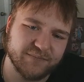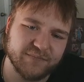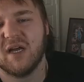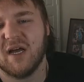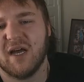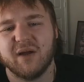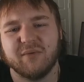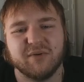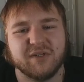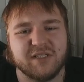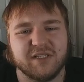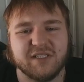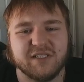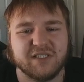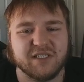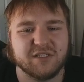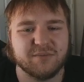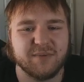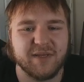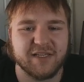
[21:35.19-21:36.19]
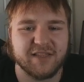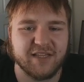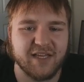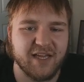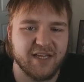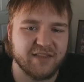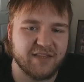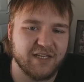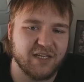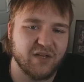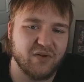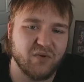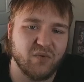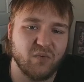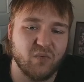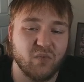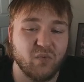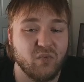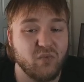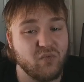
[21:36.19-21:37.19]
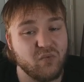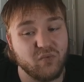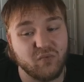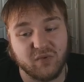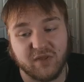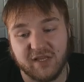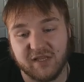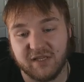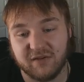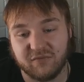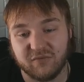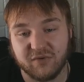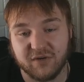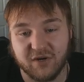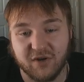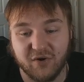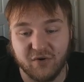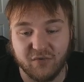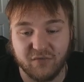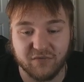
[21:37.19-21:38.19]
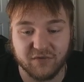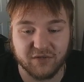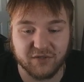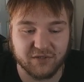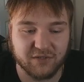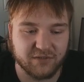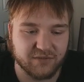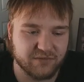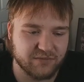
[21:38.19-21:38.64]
I would at least expect that. They go, ooh, they left 1 over.